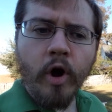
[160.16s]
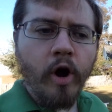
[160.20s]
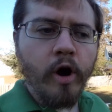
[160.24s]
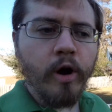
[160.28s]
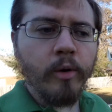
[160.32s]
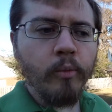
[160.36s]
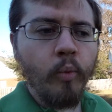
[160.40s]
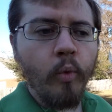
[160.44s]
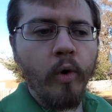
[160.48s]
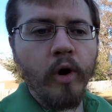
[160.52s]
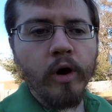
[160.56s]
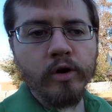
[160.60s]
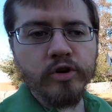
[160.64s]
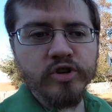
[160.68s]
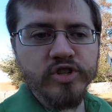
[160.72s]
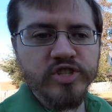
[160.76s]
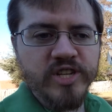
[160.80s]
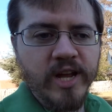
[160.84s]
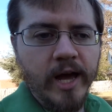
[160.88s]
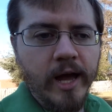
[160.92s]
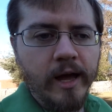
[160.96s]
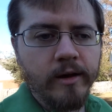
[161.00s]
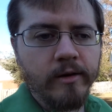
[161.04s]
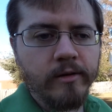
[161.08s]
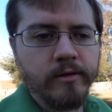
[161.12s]
armoire
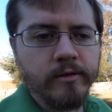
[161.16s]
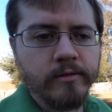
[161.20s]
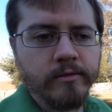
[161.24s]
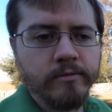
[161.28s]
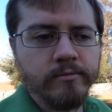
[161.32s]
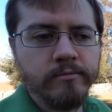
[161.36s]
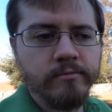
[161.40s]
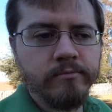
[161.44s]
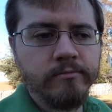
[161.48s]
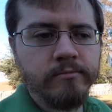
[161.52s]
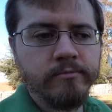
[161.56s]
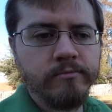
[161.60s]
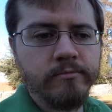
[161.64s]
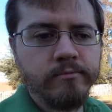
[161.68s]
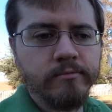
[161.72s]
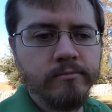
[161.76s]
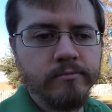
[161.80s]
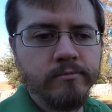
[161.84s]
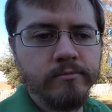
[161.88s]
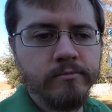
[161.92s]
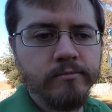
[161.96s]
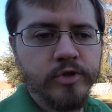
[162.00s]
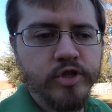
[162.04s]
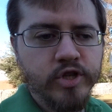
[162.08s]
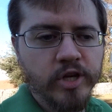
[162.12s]
style
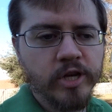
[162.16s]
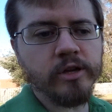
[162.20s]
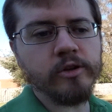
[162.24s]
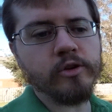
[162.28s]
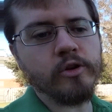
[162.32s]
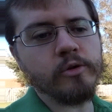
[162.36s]
chicken